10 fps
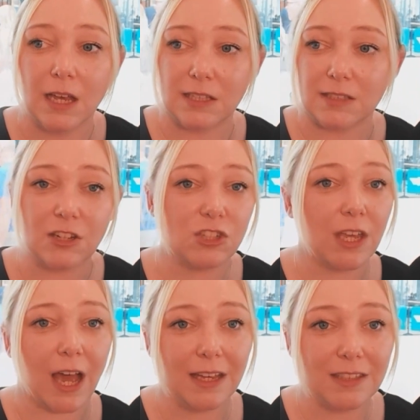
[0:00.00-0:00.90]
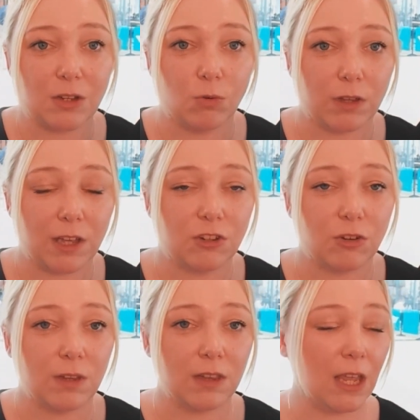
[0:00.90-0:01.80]
essentially hating what they
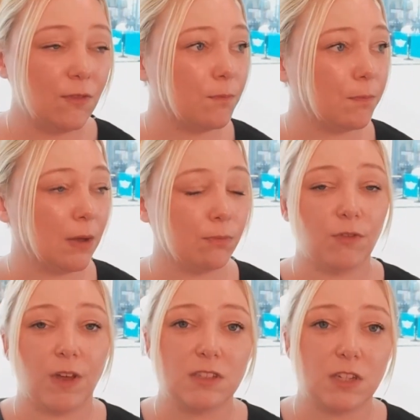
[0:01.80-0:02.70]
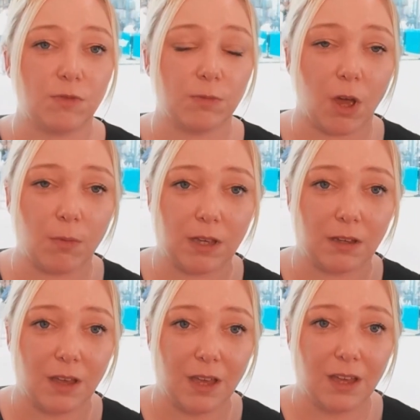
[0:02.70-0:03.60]
do, and even being prevented from
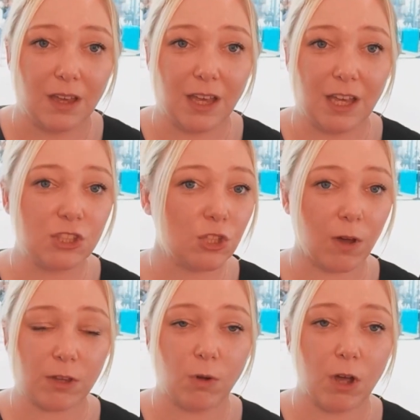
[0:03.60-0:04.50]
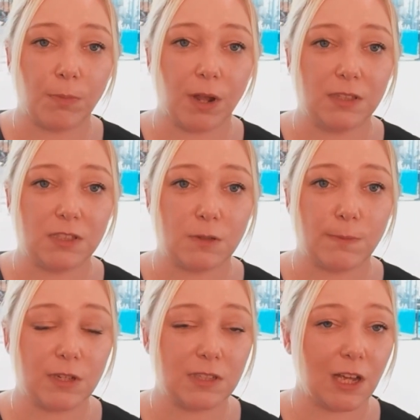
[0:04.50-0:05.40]
going into other workplaces
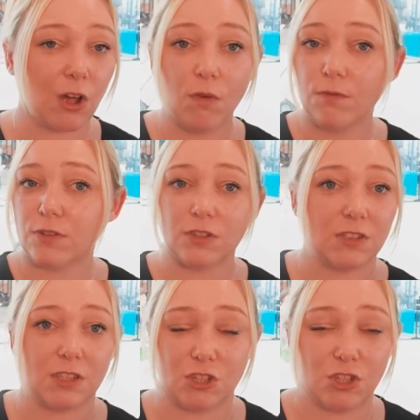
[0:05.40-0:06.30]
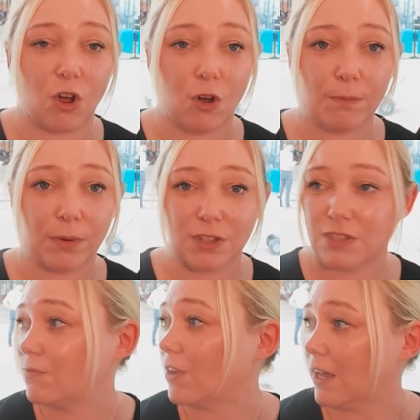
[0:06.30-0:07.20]
because their confidence is shot
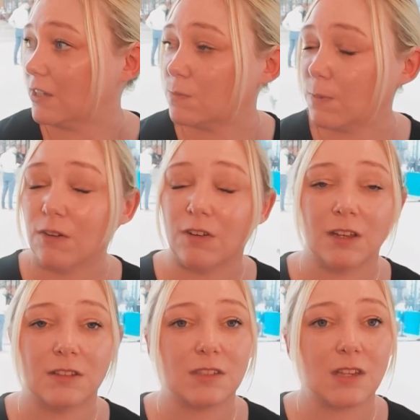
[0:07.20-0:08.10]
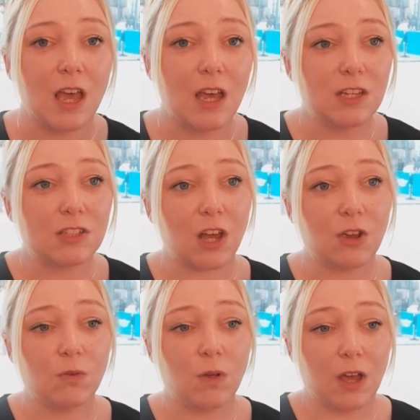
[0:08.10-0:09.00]
because of that experience.
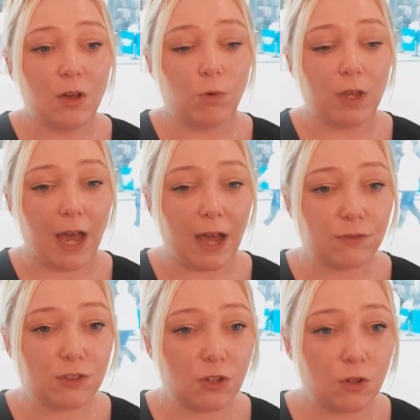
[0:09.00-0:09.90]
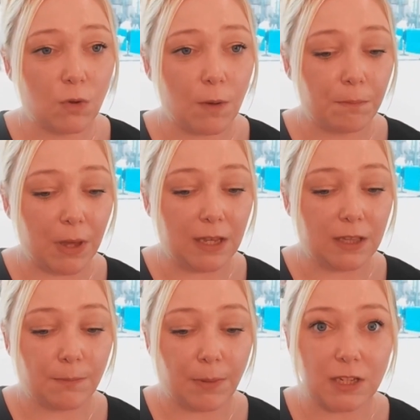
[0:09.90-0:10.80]
So we have to be
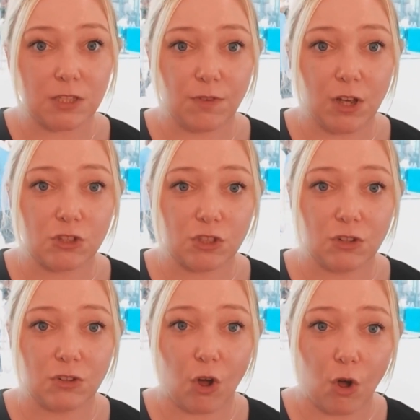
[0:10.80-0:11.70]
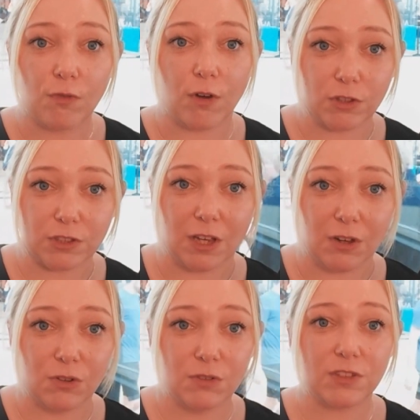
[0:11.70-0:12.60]
the best version of
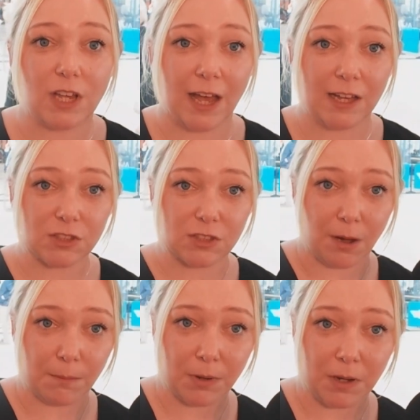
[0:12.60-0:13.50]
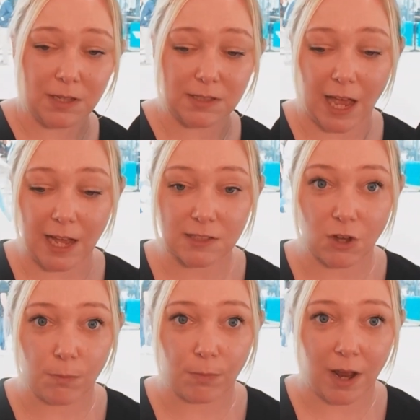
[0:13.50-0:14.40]
ourselves as companies, as
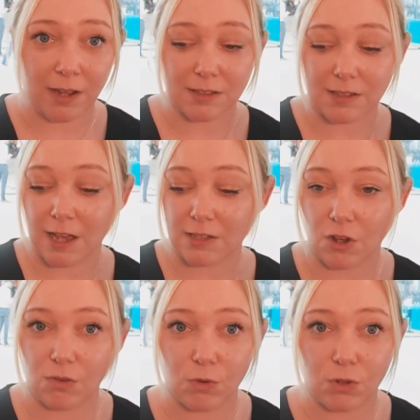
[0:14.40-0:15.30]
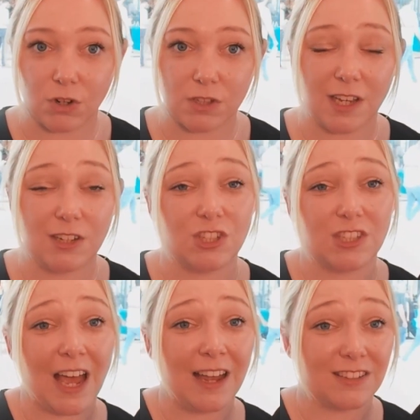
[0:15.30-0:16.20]
our brands, as our
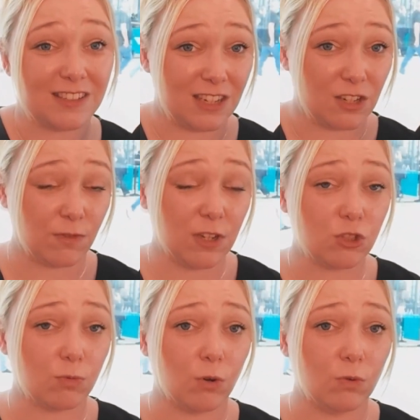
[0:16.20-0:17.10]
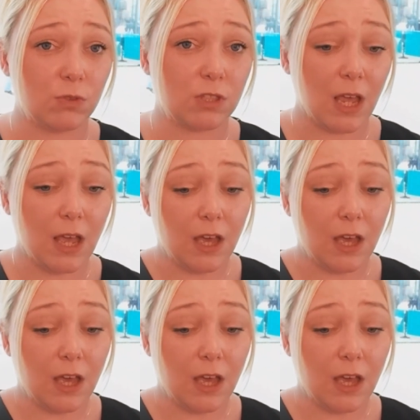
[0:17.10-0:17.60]
organisations, and as individuals.